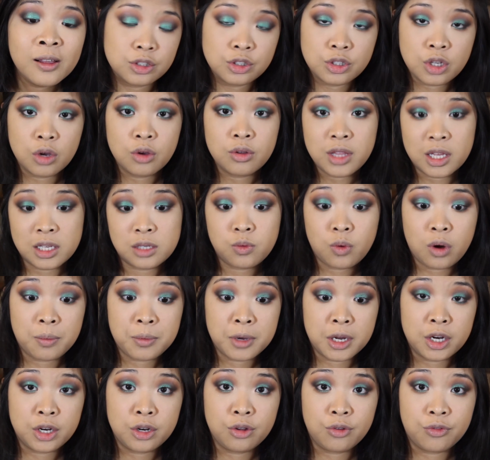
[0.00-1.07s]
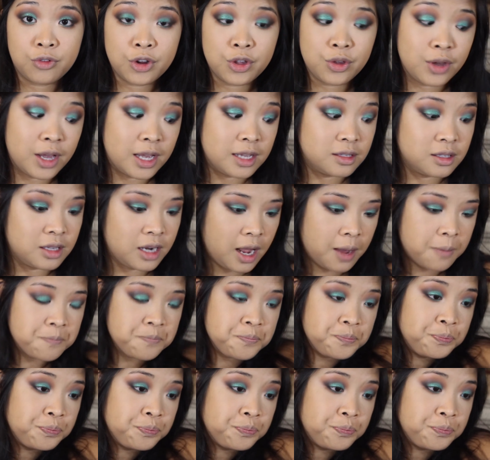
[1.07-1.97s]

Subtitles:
So that's what I'm going to do for you guys today.